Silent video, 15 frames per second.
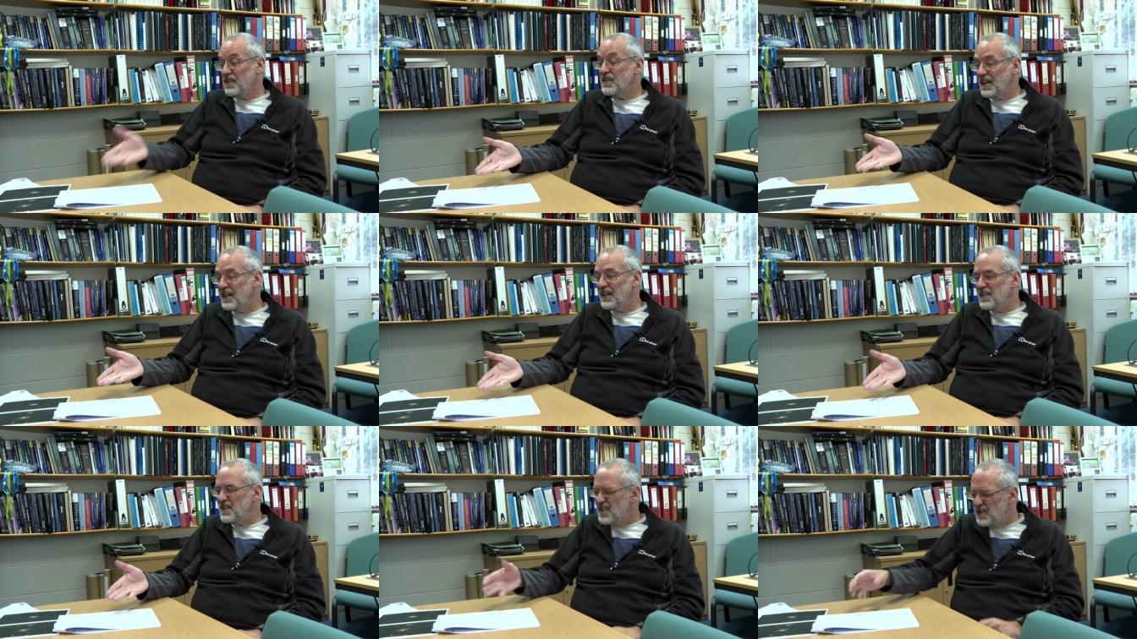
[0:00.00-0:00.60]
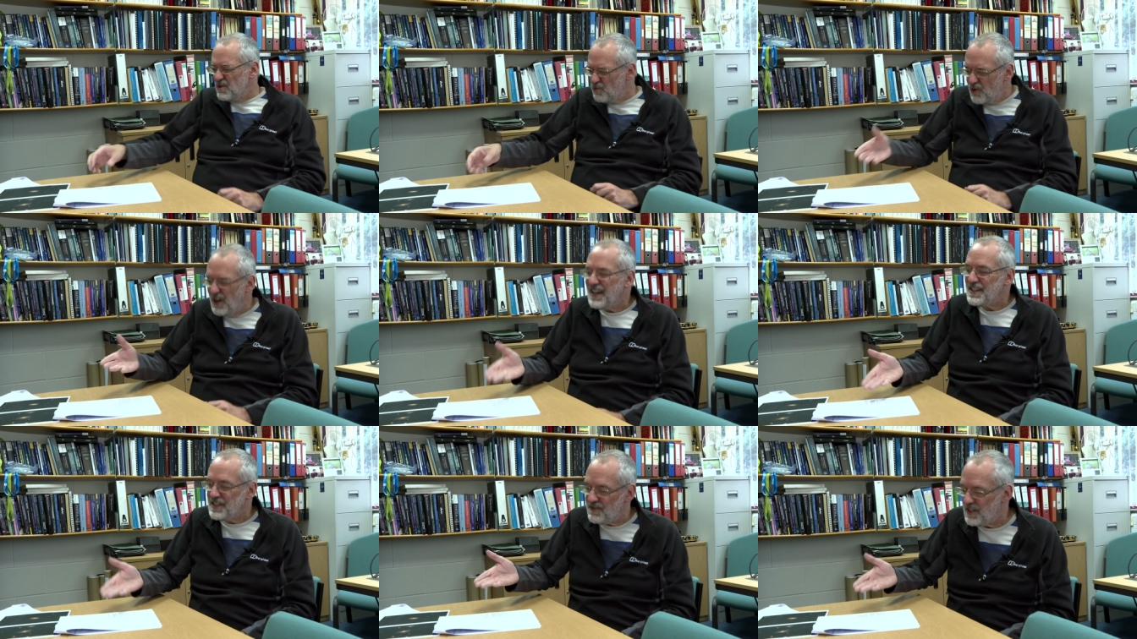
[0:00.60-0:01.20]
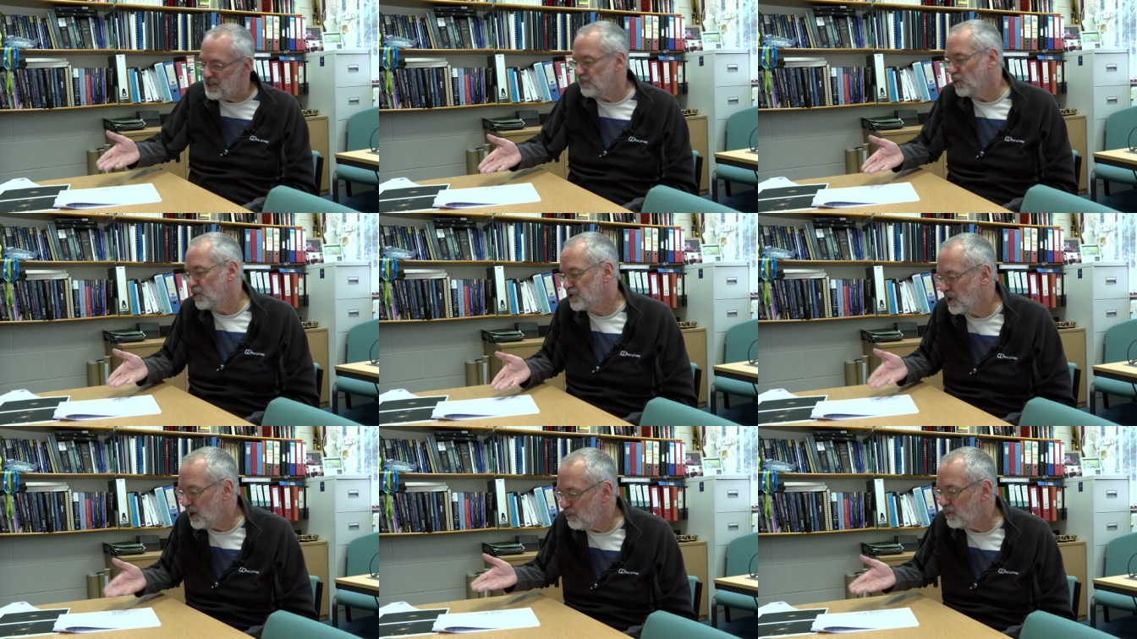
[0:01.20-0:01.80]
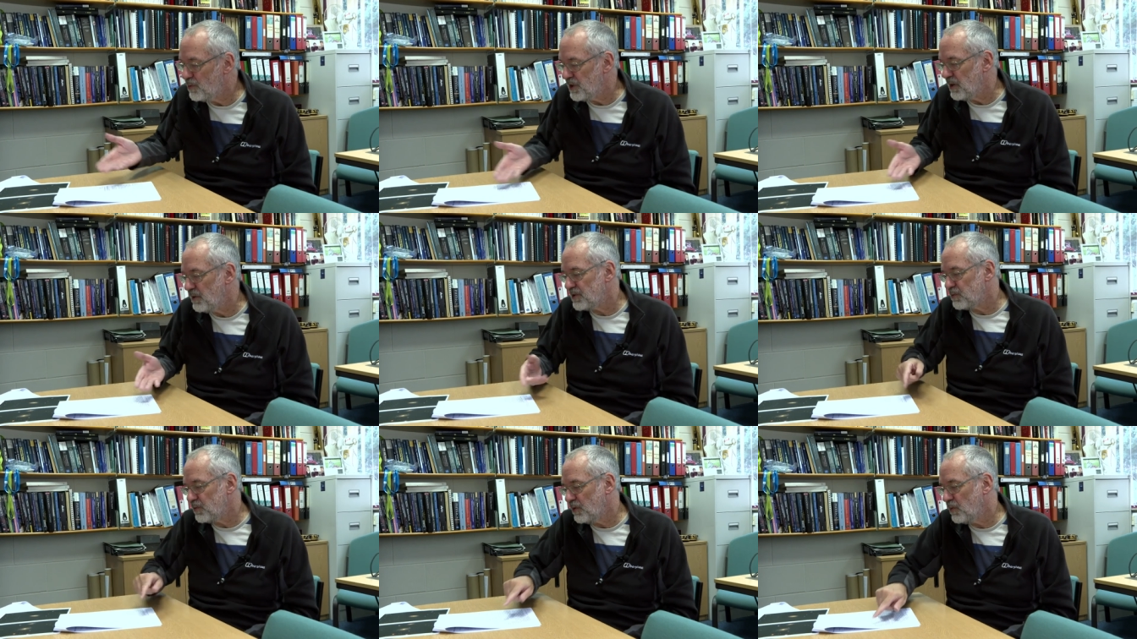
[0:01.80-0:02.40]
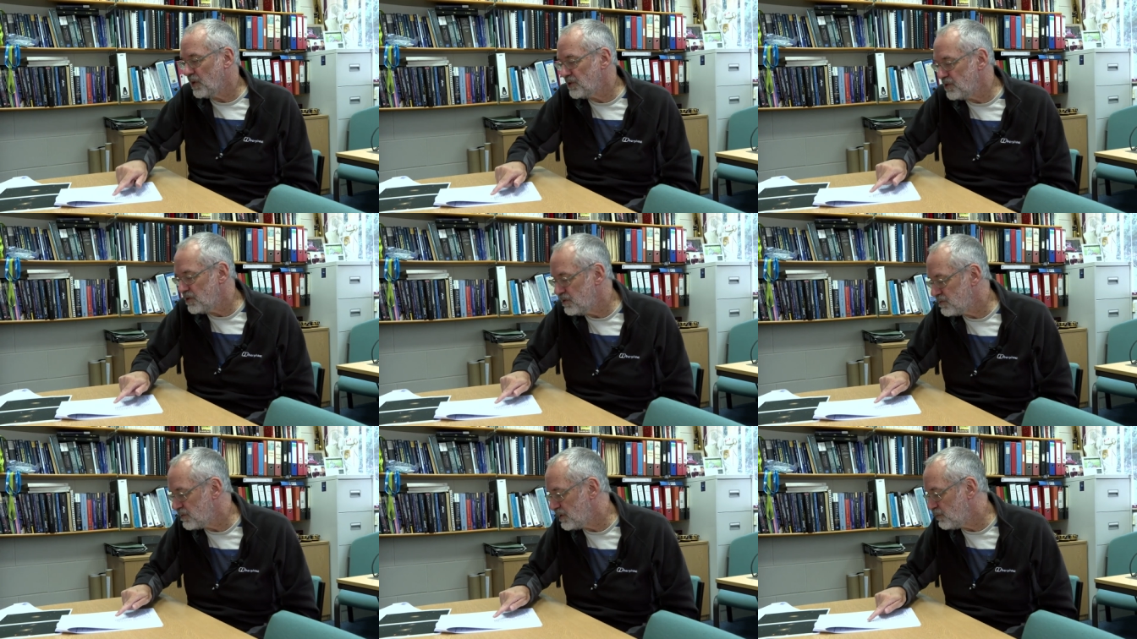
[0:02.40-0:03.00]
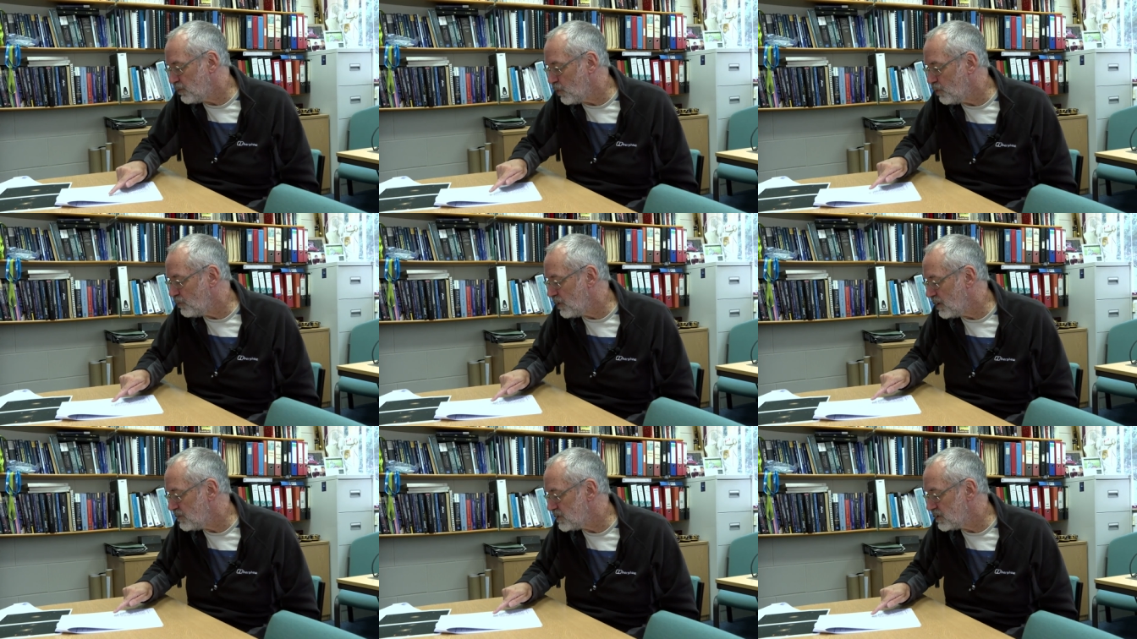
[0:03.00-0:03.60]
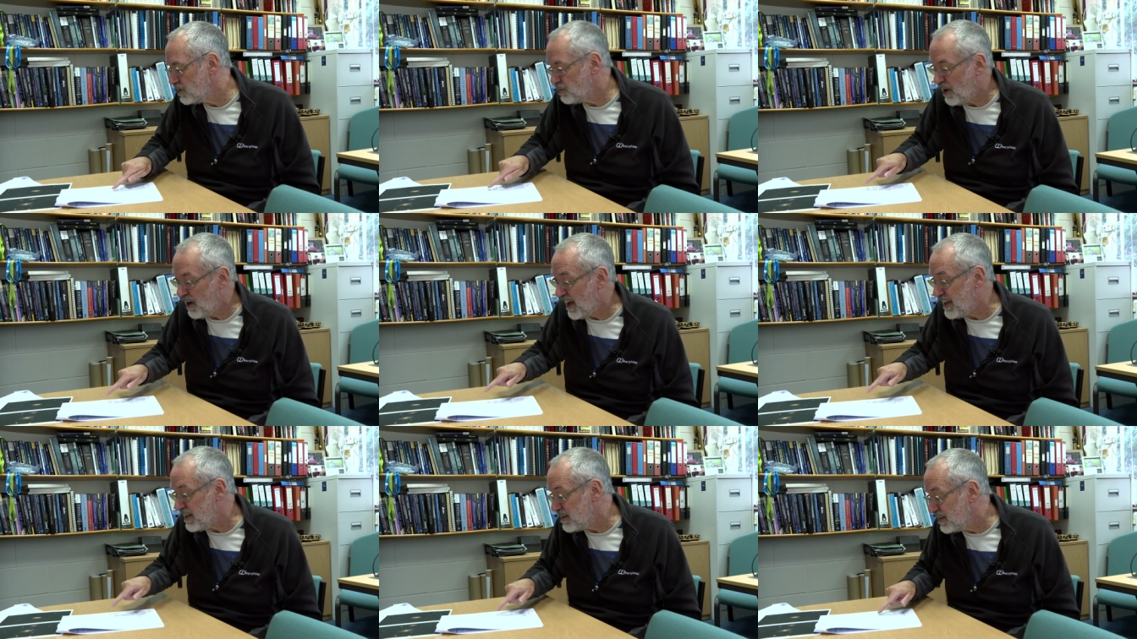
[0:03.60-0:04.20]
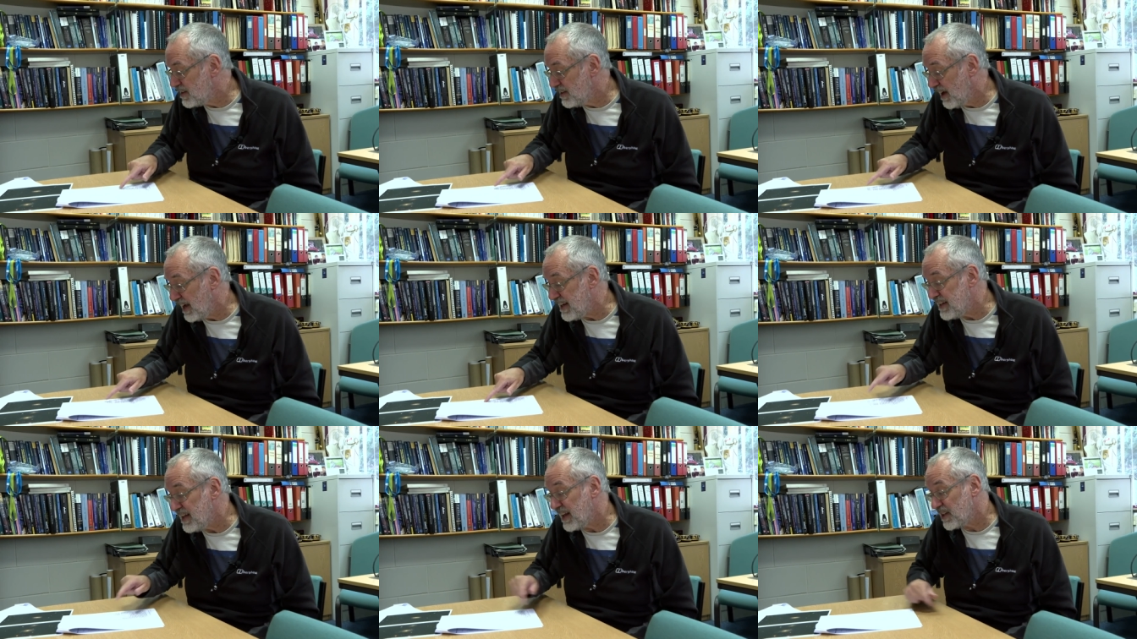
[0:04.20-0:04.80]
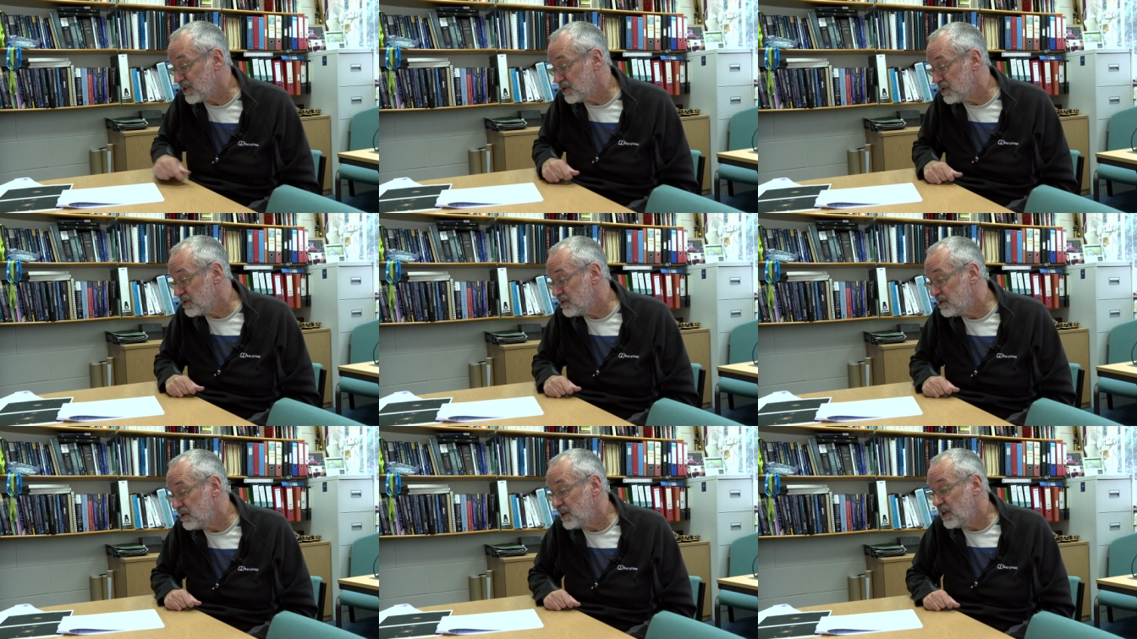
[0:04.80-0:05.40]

clearly this is a relatively small sample, you know, it's what, one, two, three, four, five, six, about eight, eight galaxies.